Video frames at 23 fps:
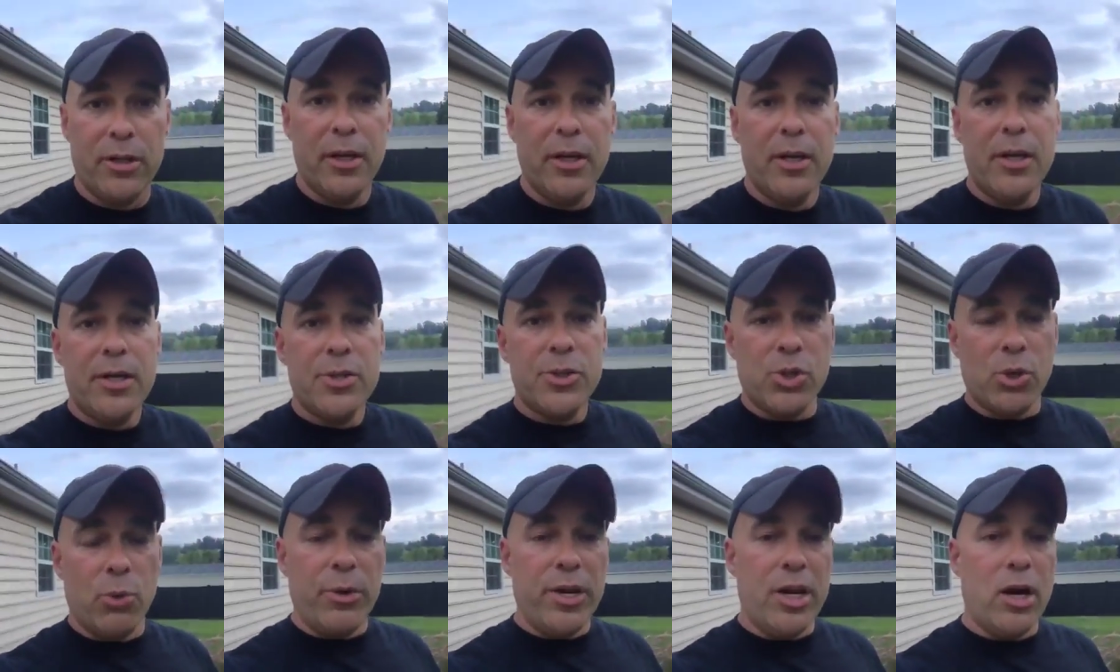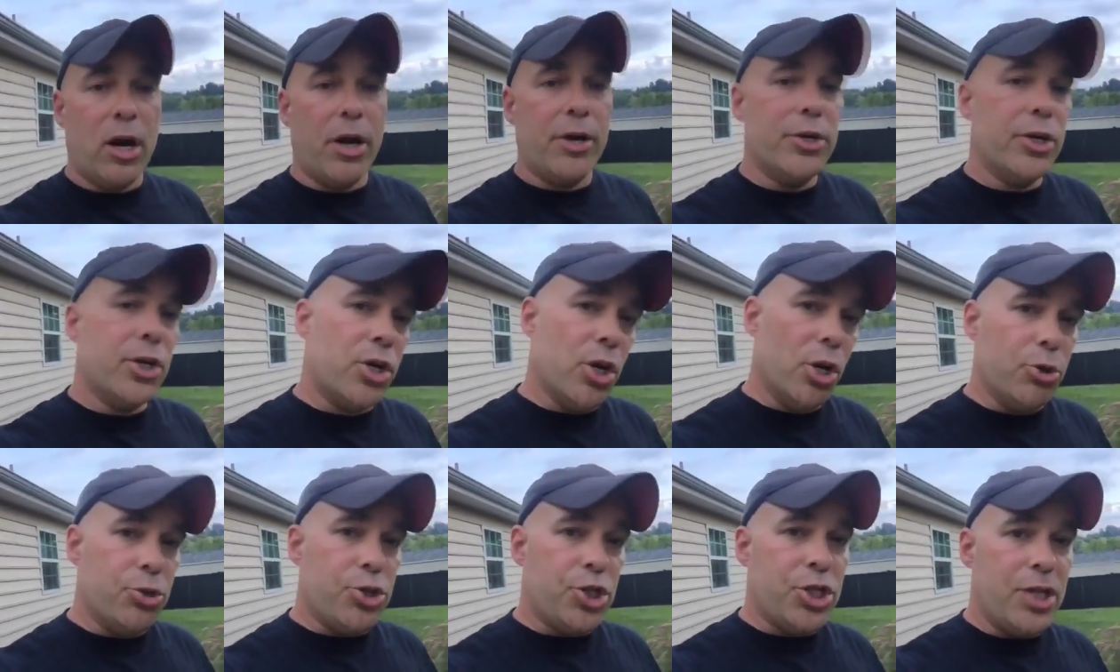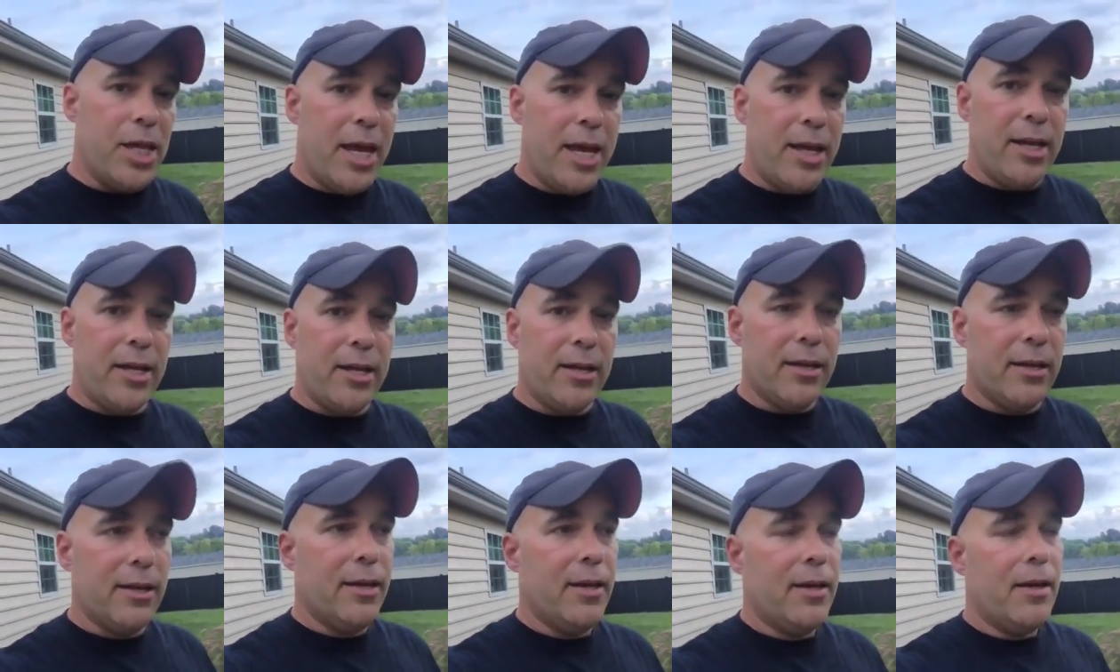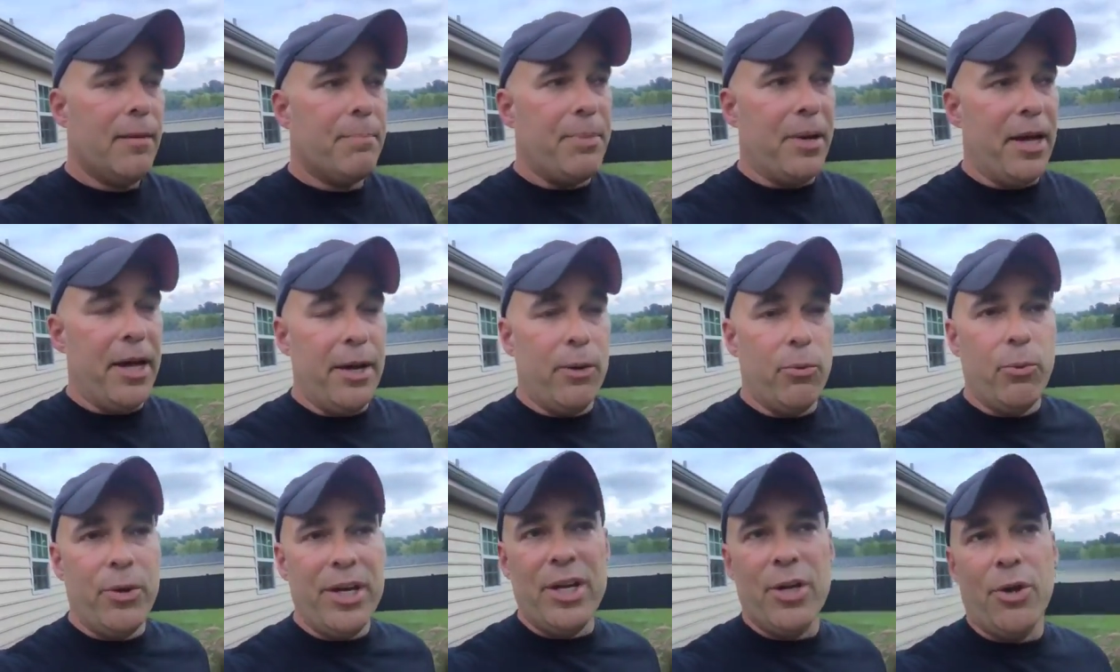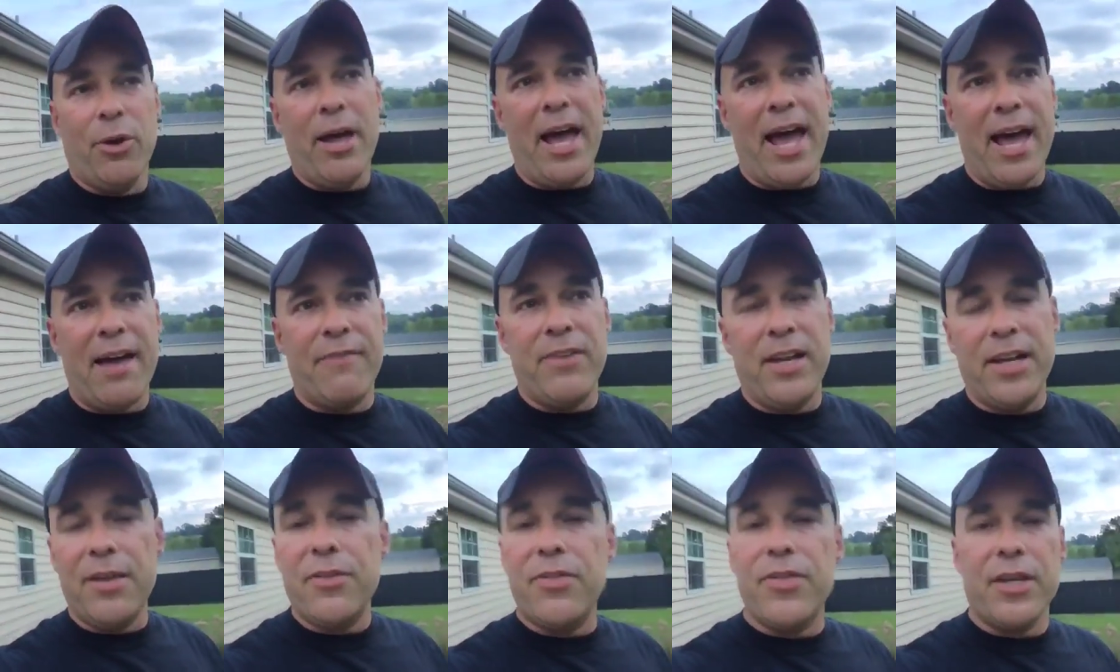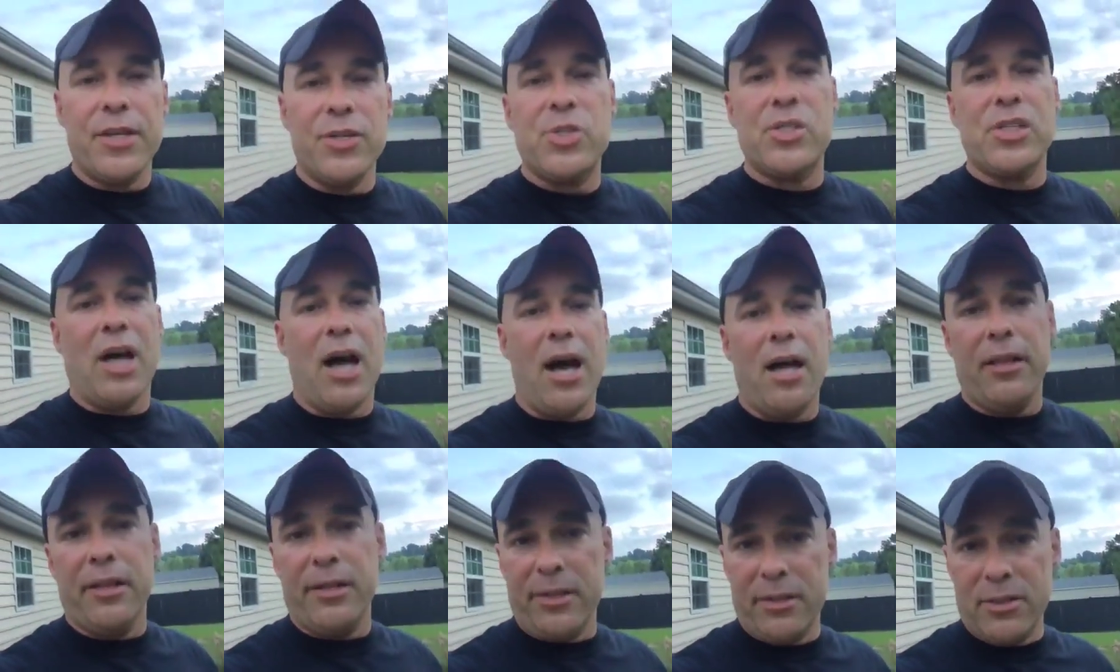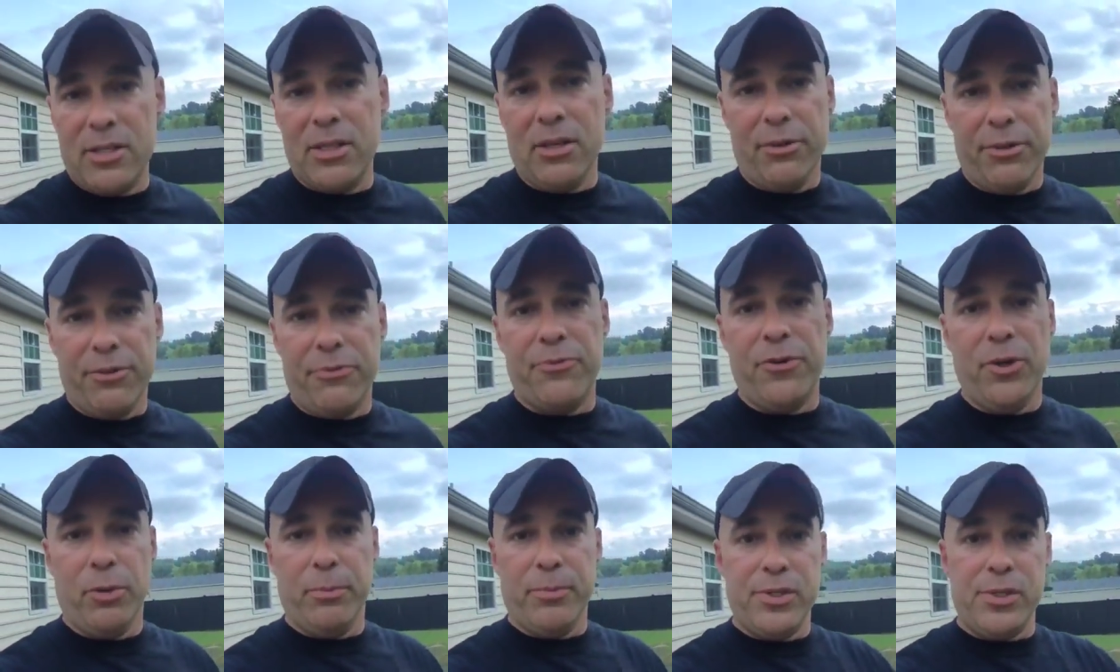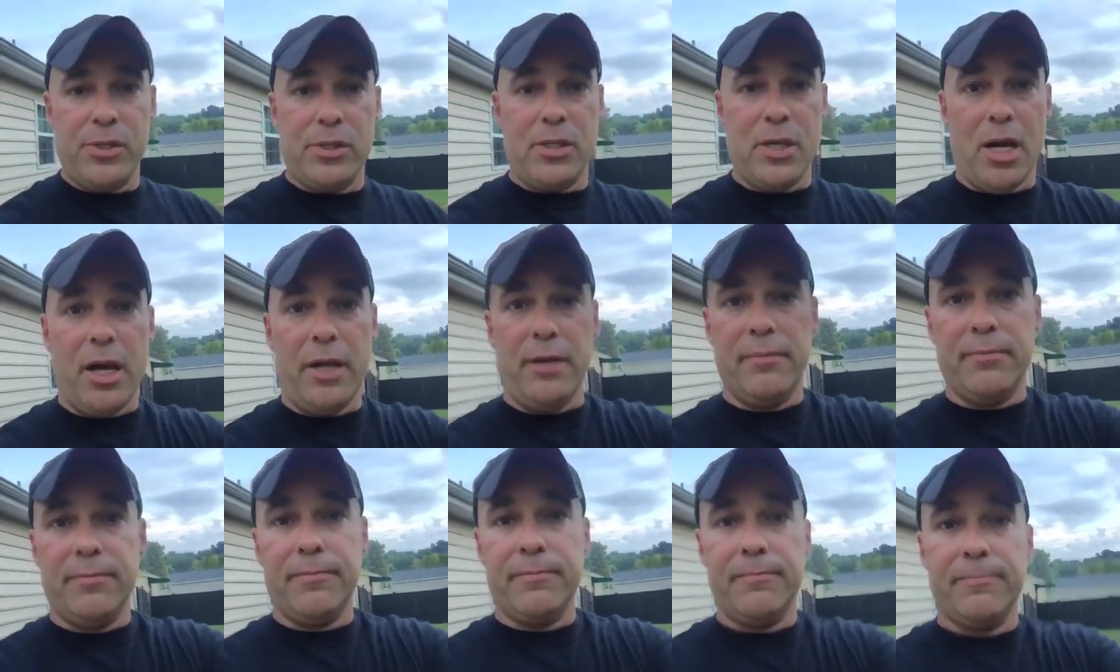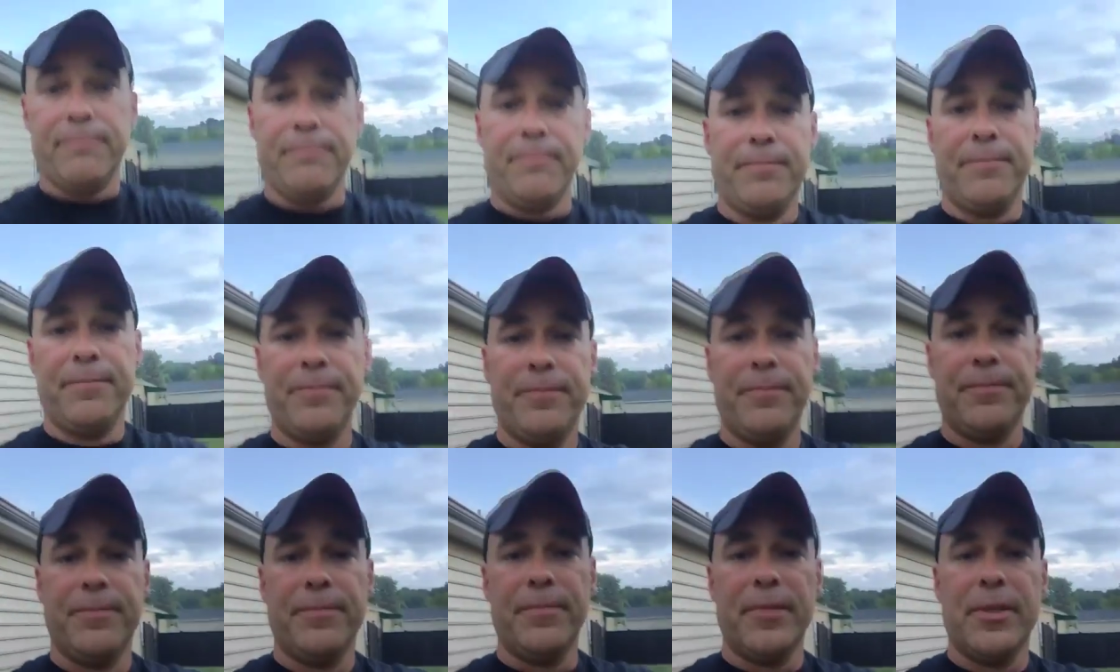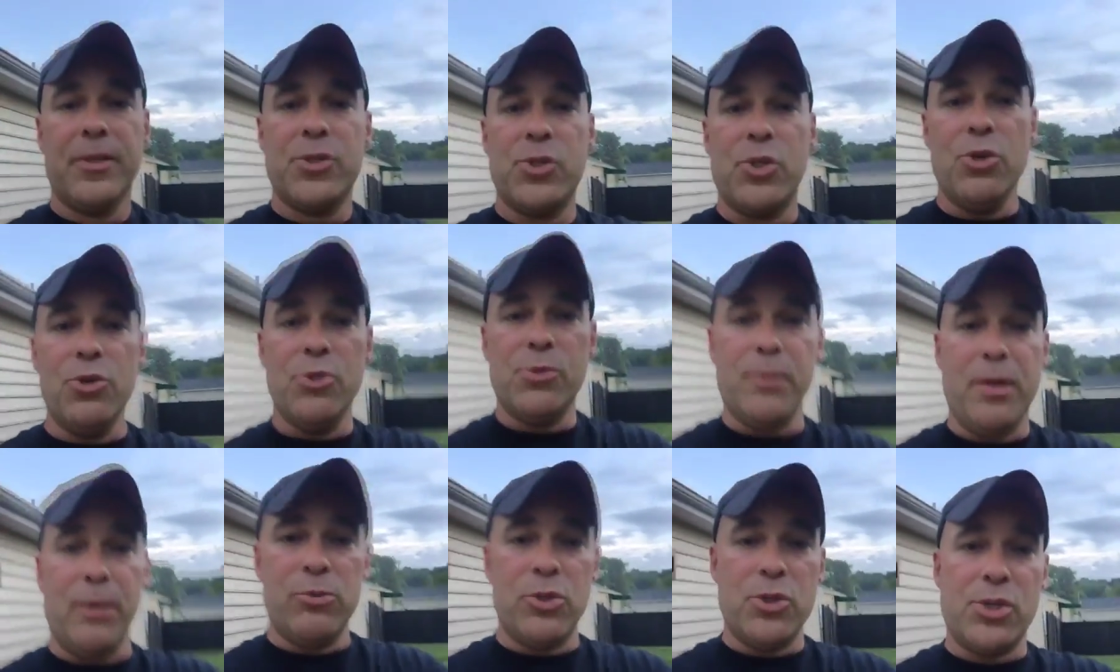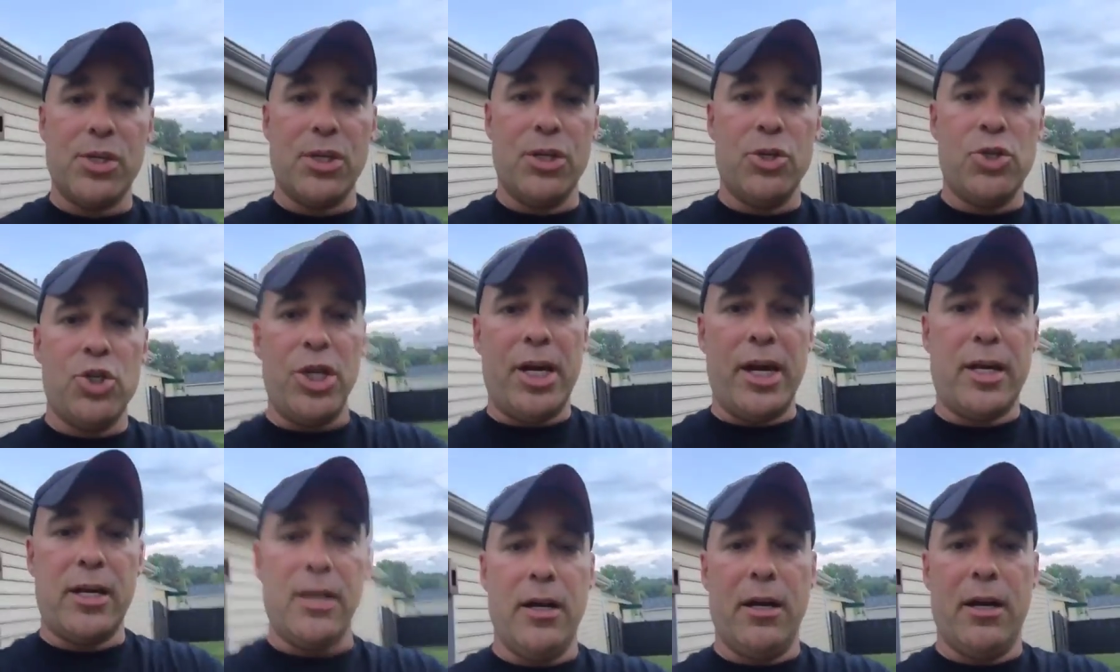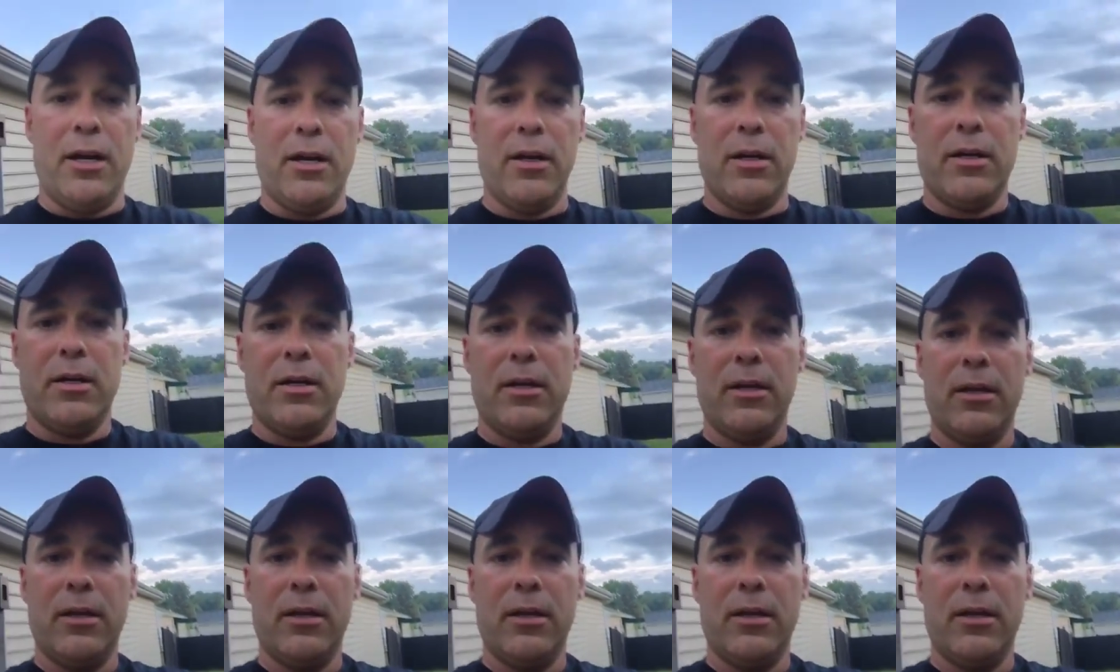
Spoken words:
So we are negotiating, but we don't have anything solid until the film is done. Excuse me, I'm just going to check here.